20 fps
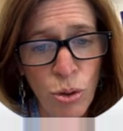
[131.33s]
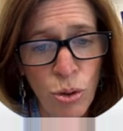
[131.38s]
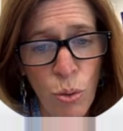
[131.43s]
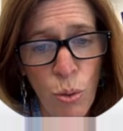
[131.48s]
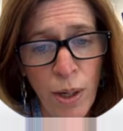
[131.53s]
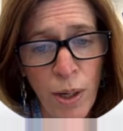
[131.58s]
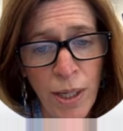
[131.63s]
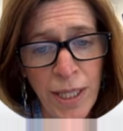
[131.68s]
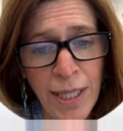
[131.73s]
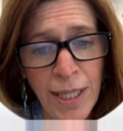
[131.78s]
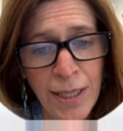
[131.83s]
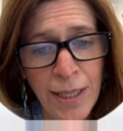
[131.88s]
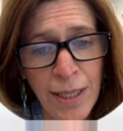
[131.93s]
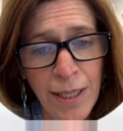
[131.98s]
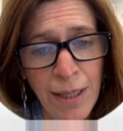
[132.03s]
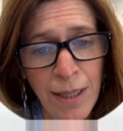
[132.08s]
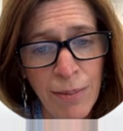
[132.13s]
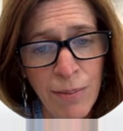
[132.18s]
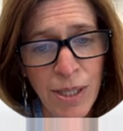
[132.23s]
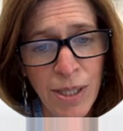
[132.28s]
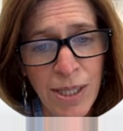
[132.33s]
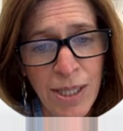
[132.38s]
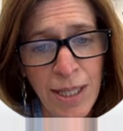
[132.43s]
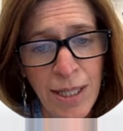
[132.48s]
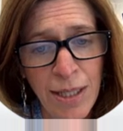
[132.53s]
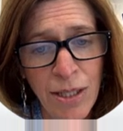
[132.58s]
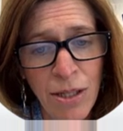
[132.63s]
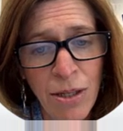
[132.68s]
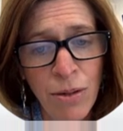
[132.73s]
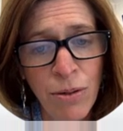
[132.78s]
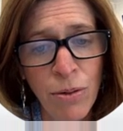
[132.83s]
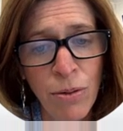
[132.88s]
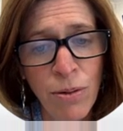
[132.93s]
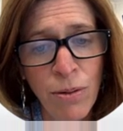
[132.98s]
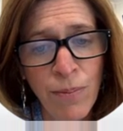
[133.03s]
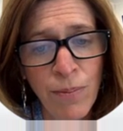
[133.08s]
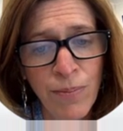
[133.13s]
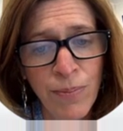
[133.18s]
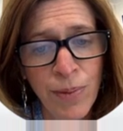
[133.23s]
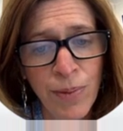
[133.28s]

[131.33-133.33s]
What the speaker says: 20 times t2